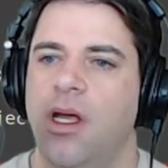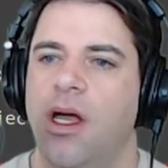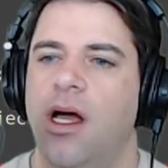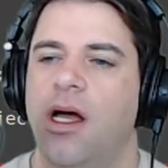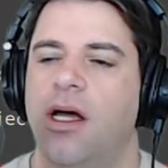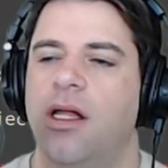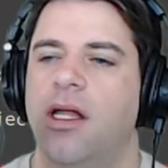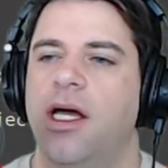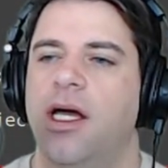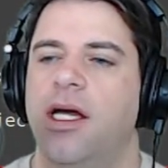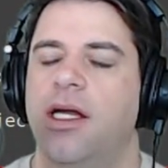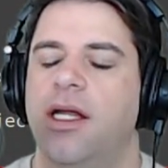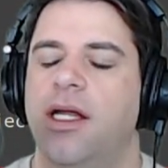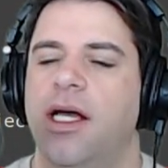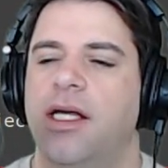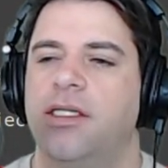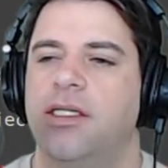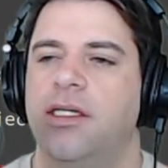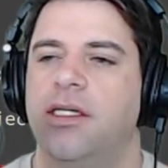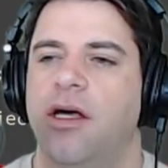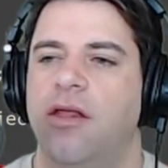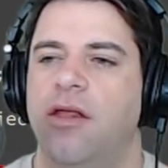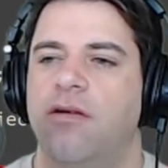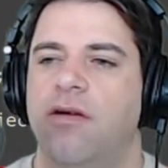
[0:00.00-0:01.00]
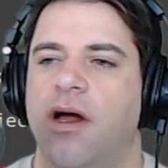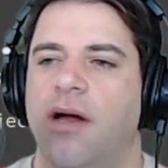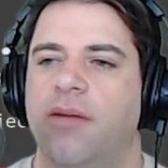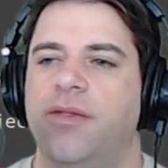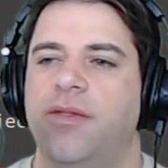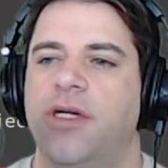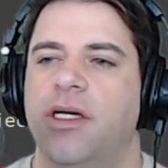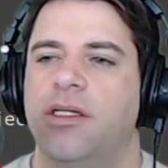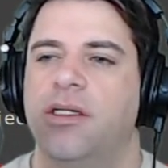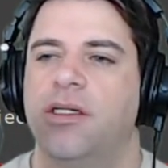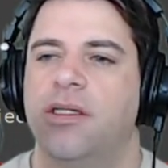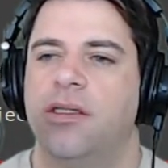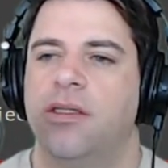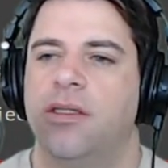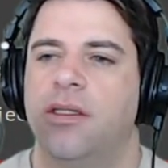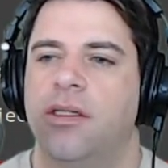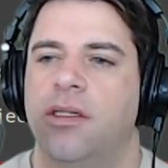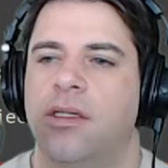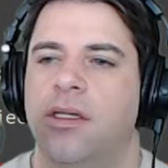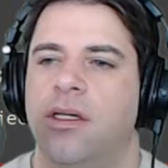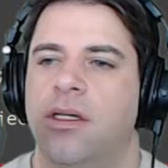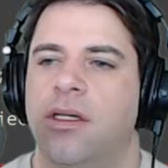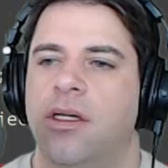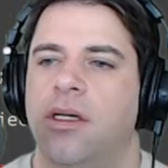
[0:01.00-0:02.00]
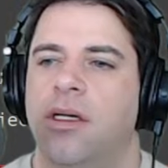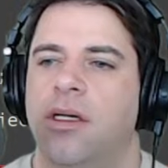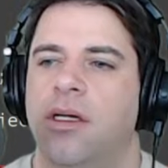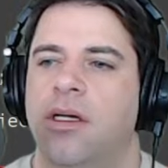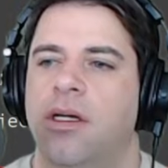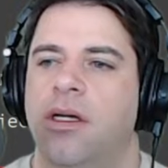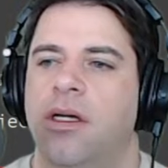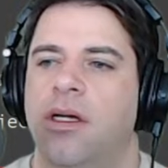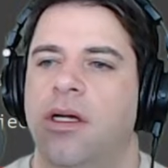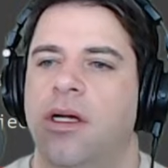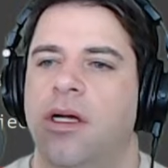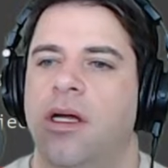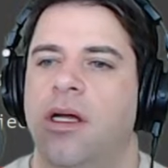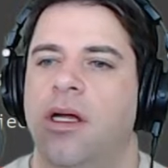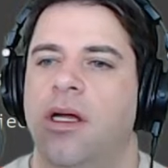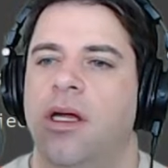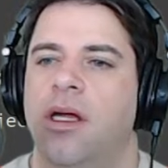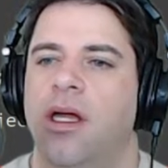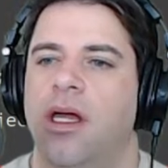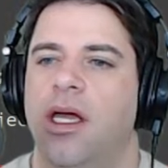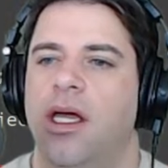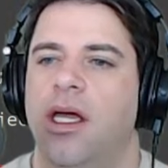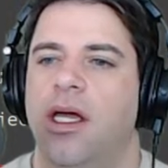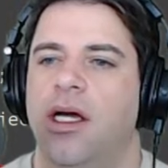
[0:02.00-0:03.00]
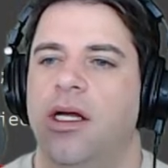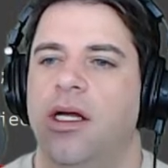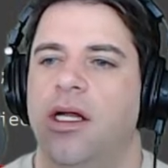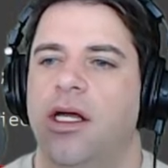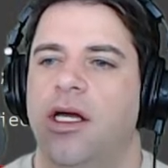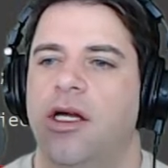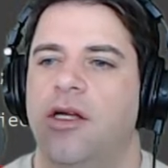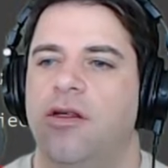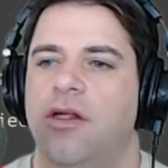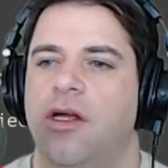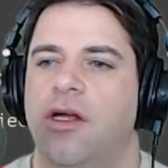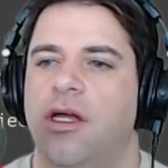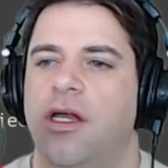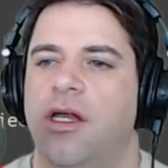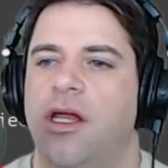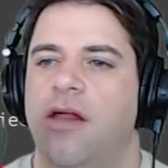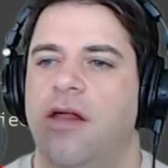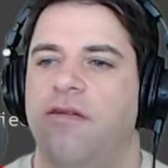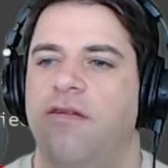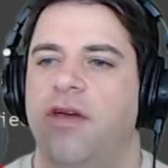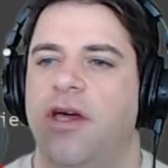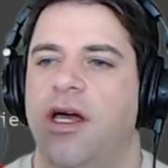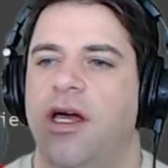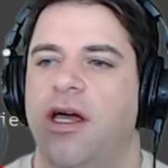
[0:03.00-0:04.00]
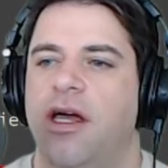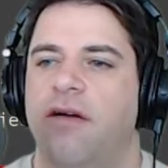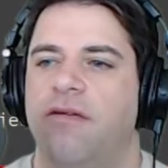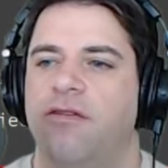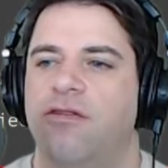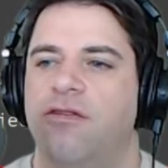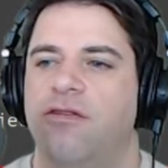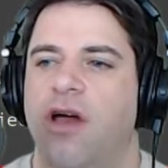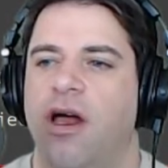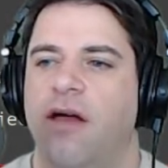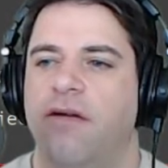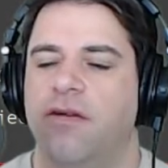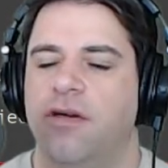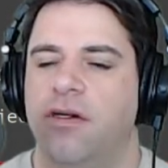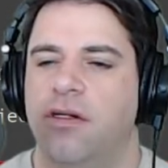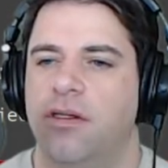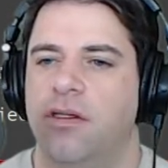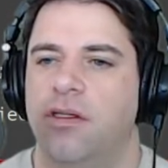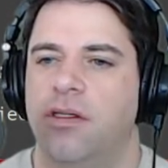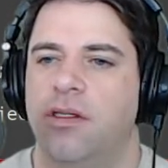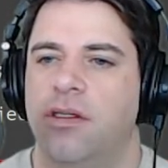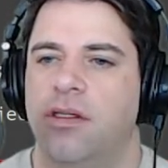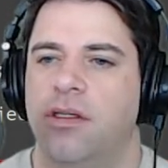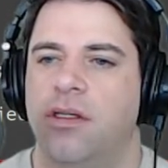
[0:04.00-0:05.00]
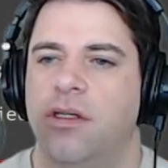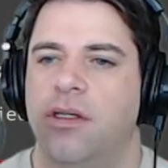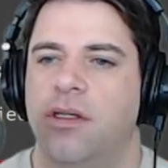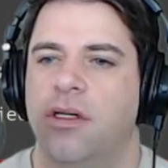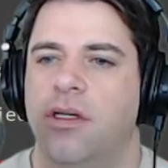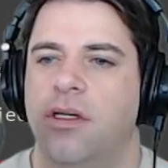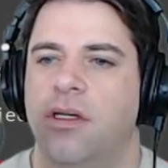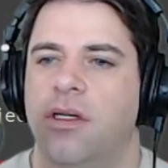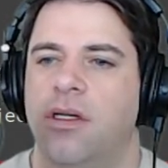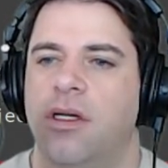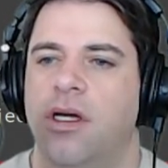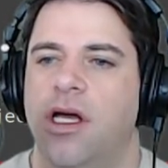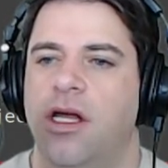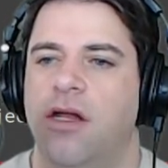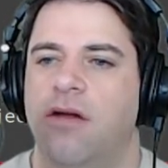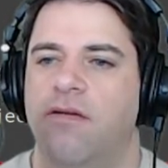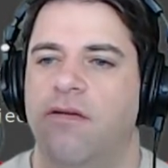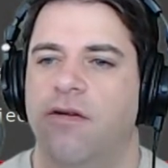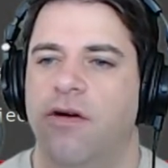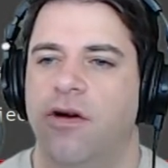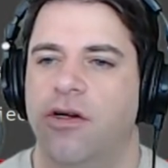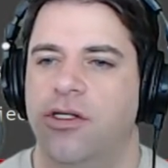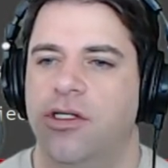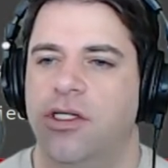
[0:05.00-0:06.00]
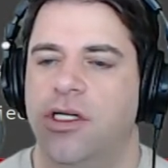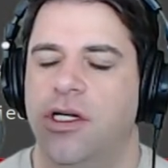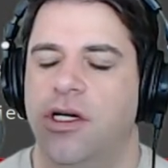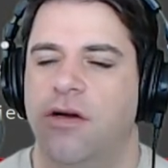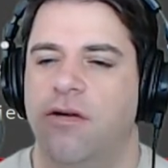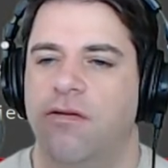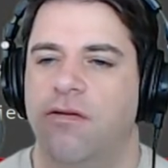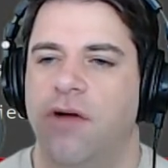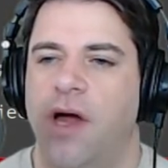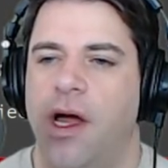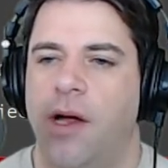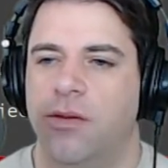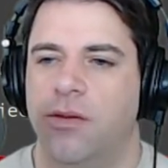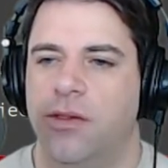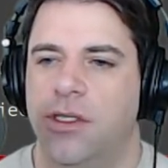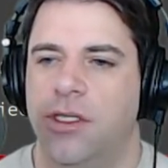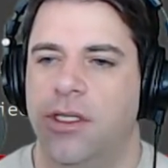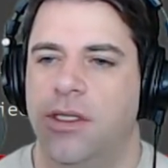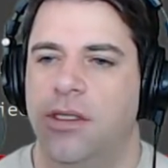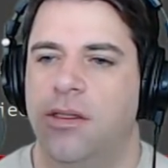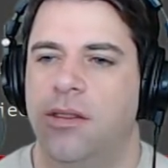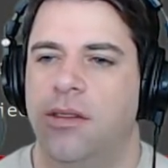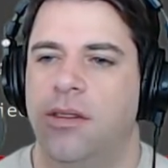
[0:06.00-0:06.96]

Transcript: A client has another object and an NVIF driver and a version and a route.